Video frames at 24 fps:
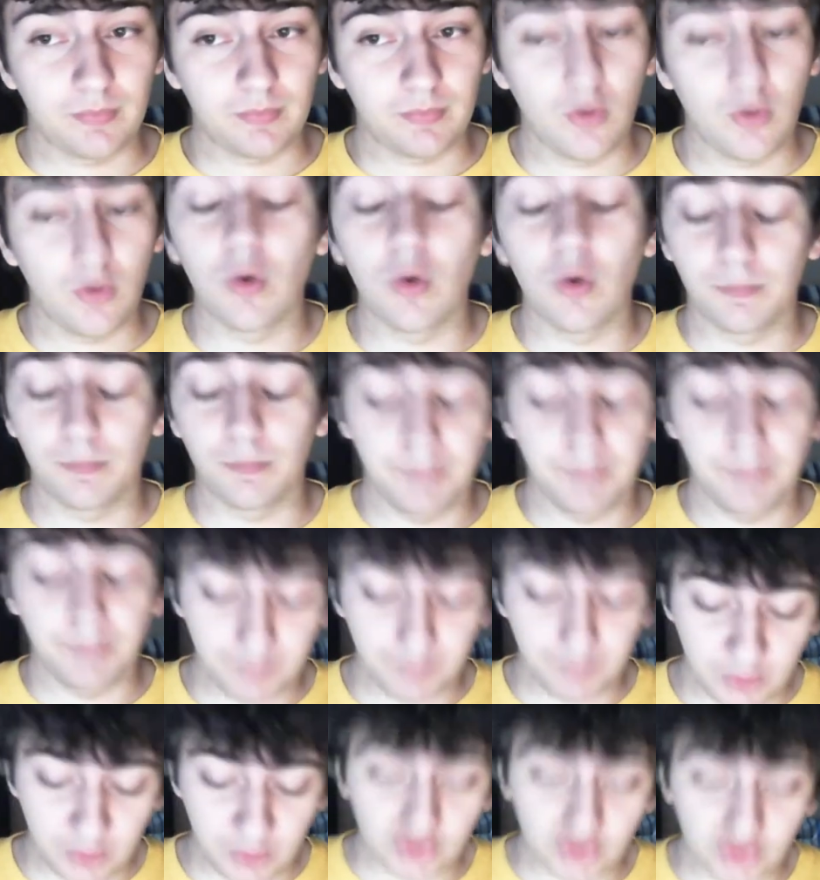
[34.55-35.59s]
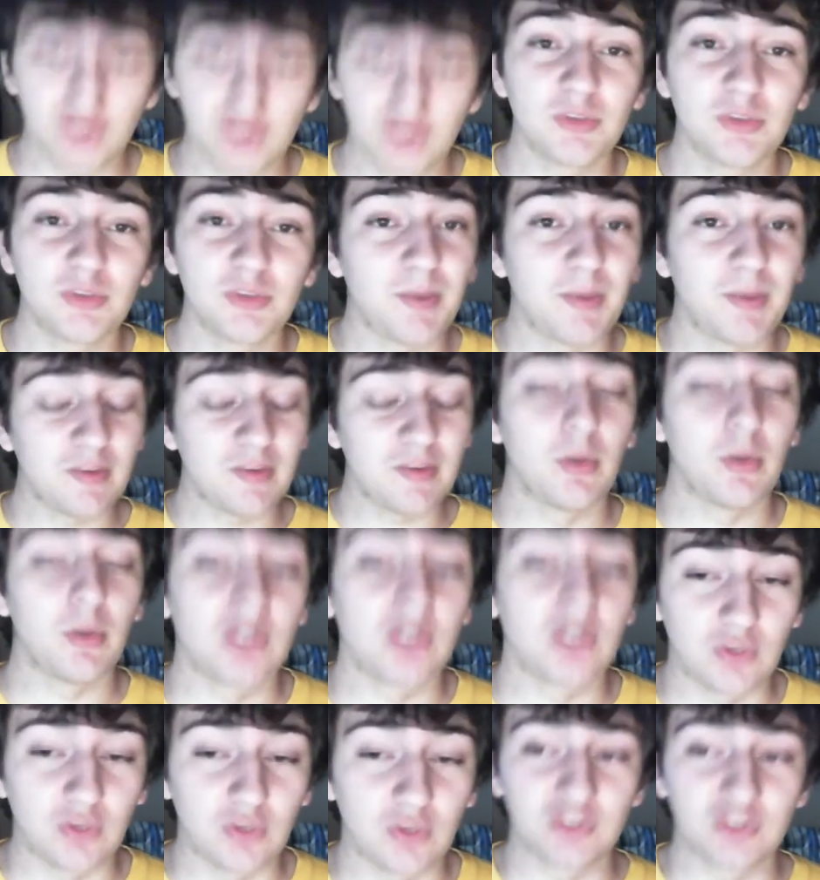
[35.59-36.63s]
or consumers to pay for mods
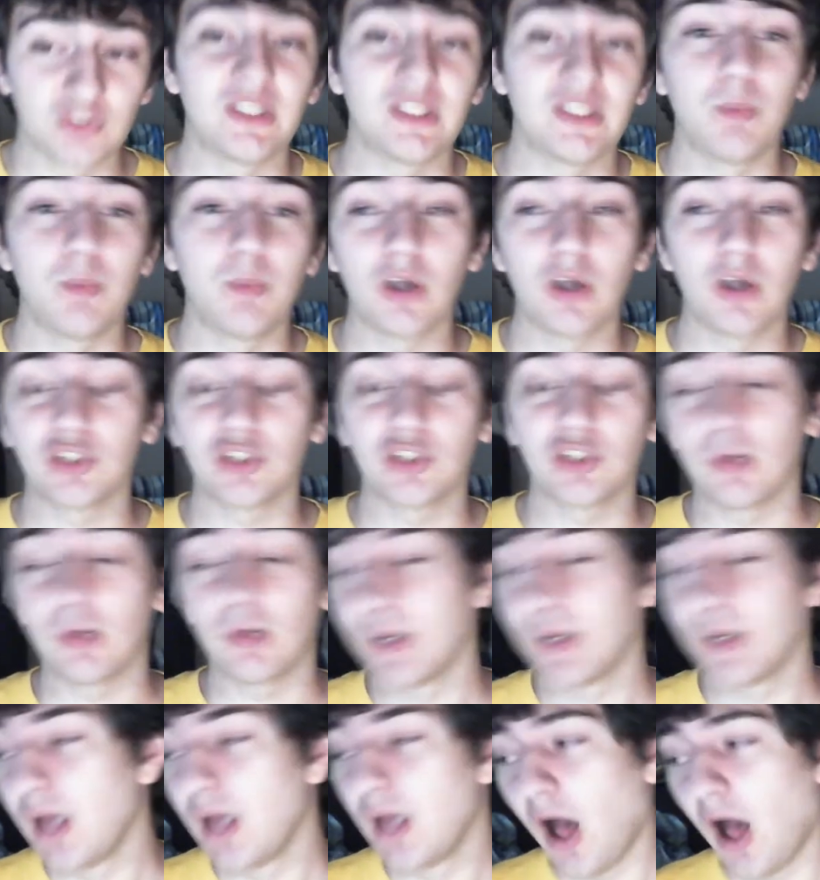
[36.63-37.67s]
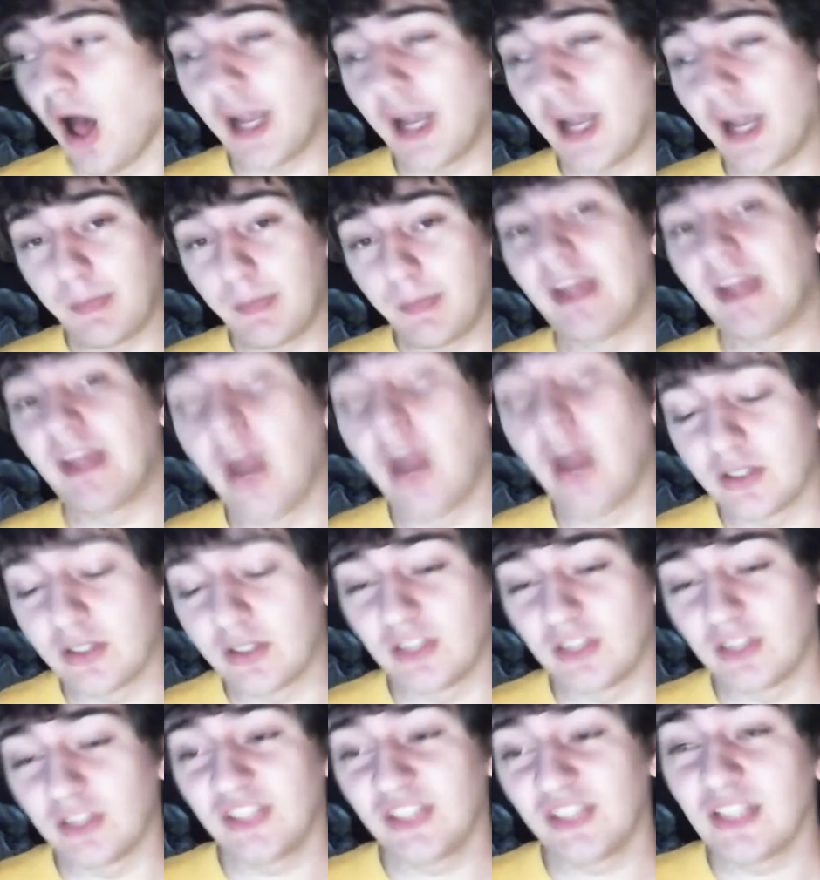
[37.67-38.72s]
on the Steam Workshop. I could pay 99
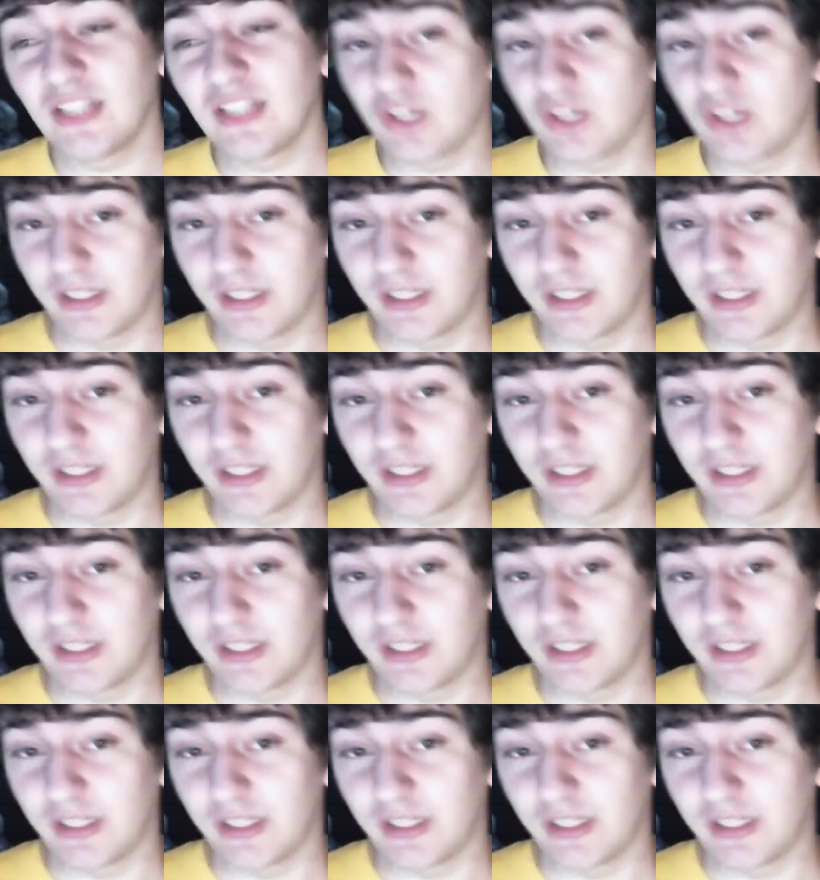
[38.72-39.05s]
cents and I could get a